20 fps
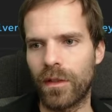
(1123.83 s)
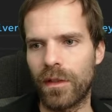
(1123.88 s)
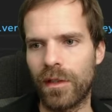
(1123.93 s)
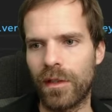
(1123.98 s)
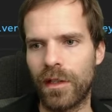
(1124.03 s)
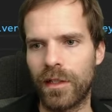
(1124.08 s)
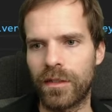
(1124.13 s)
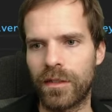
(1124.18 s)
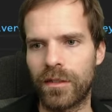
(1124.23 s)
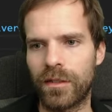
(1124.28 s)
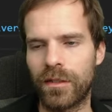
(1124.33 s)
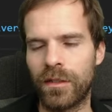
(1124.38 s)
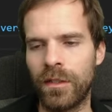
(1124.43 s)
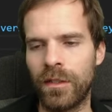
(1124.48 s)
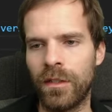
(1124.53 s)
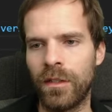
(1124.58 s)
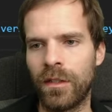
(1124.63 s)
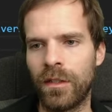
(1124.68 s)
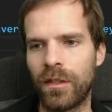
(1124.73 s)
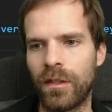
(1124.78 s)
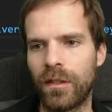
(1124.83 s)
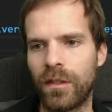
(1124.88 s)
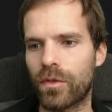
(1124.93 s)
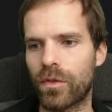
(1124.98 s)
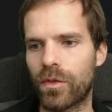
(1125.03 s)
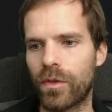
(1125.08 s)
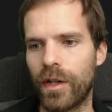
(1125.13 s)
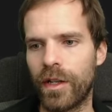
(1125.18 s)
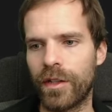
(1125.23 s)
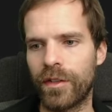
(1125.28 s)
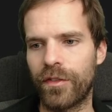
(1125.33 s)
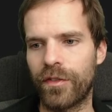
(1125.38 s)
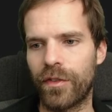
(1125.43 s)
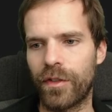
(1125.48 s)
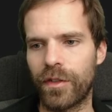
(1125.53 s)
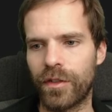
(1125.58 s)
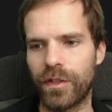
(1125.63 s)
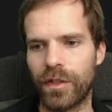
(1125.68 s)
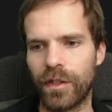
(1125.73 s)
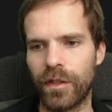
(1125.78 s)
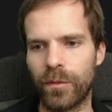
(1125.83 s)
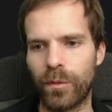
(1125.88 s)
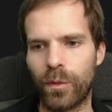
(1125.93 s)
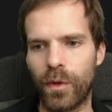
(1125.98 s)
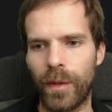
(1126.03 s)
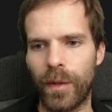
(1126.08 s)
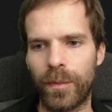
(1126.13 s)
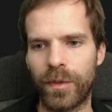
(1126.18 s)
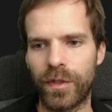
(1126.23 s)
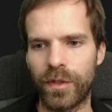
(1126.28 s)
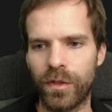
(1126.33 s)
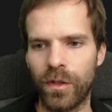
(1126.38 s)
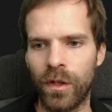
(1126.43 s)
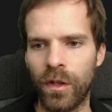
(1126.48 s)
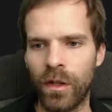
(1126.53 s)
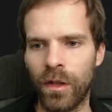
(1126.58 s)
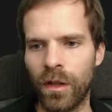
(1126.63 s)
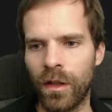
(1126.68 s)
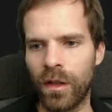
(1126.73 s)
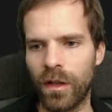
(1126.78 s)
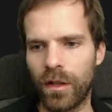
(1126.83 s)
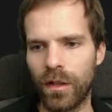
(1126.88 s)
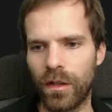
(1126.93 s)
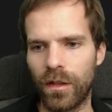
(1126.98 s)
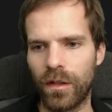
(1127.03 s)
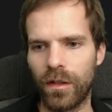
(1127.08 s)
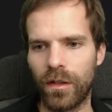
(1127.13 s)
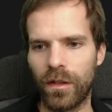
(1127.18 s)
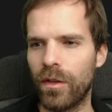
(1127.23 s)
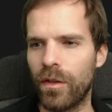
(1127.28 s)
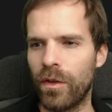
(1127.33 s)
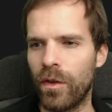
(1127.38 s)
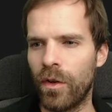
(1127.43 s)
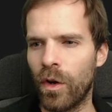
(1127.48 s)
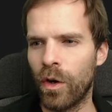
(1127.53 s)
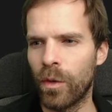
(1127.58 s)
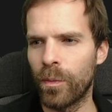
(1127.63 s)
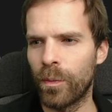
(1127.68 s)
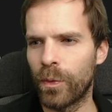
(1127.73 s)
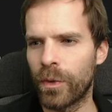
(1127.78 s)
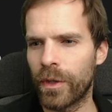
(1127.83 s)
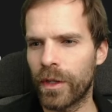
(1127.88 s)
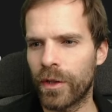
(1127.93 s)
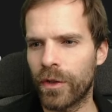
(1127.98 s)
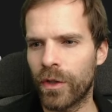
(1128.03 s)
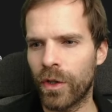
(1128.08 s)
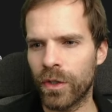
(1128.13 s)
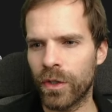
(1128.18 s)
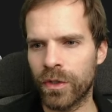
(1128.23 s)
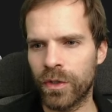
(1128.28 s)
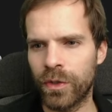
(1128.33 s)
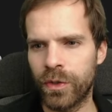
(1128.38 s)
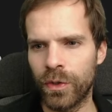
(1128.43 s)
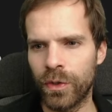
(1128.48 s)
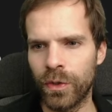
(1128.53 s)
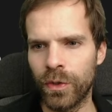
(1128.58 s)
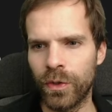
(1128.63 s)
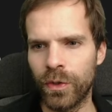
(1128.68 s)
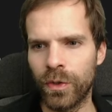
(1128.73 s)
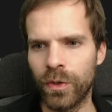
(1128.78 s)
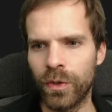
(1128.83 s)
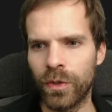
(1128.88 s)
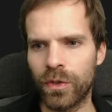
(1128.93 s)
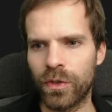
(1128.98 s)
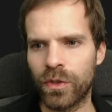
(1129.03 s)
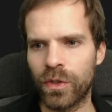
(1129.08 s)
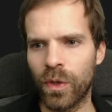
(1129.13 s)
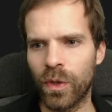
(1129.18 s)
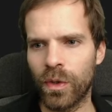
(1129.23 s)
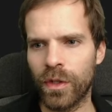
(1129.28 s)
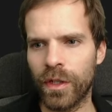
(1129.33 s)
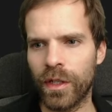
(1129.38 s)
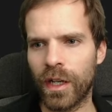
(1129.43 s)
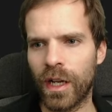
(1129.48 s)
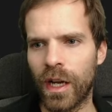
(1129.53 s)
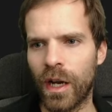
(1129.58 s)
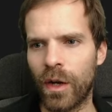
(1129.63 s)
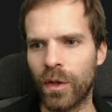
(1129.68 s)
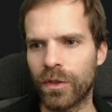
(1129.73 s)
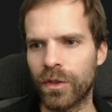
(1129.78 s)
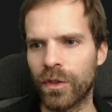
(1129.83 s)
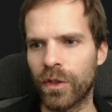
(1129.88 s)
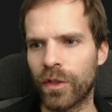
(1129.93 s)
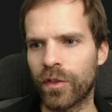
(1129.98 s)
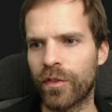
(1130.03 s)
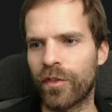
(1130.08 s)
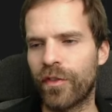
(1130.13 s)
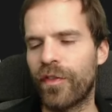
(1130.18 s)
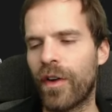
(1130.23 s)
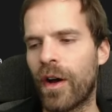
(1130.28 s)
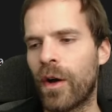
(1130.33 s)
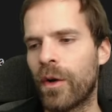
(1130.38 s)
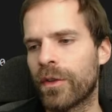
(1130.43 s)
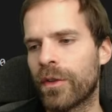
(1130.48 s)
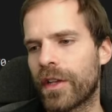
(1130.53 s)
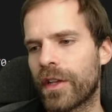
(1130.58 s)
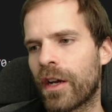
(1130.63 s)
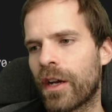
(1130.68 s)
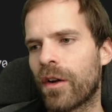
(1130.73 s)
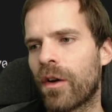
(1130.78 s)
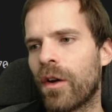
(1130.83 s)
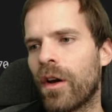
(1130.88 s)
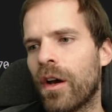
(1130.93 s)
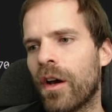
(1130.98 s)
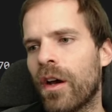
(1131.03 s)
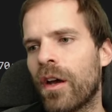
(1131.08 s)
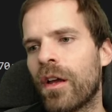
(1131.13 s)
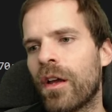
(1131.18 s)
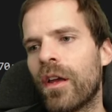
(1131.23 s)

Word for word: Let's see, transfer some wrapped sol. Nope, will not do, token account not found error.